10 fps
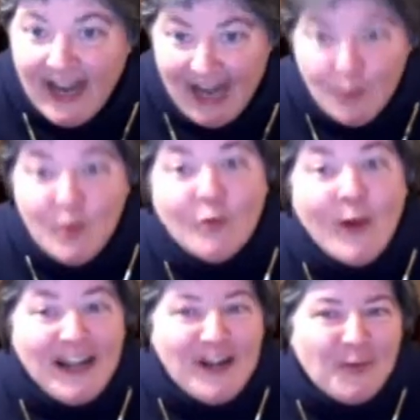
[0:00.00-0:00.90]
and we're
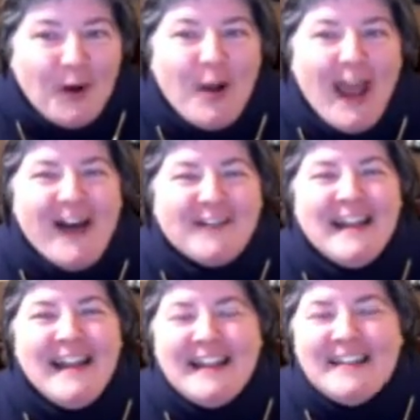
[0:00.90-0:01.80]
ready to roll out
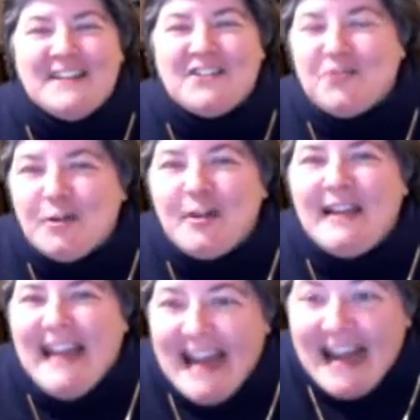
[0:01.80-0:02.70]
this
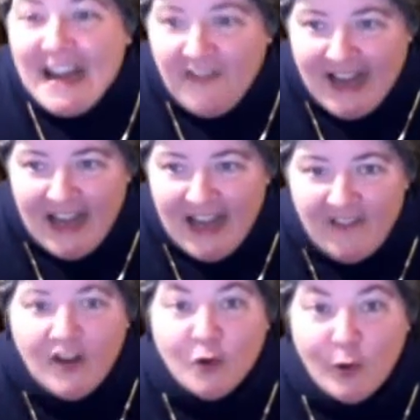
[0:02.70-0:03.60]
truly
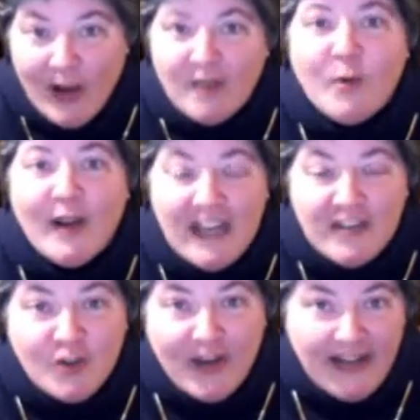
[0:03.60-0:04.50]
innovative,
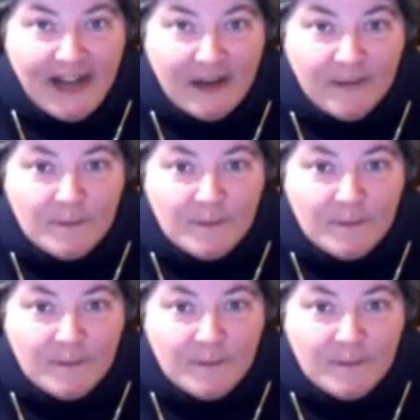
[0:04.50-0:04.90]
groundbreaking training.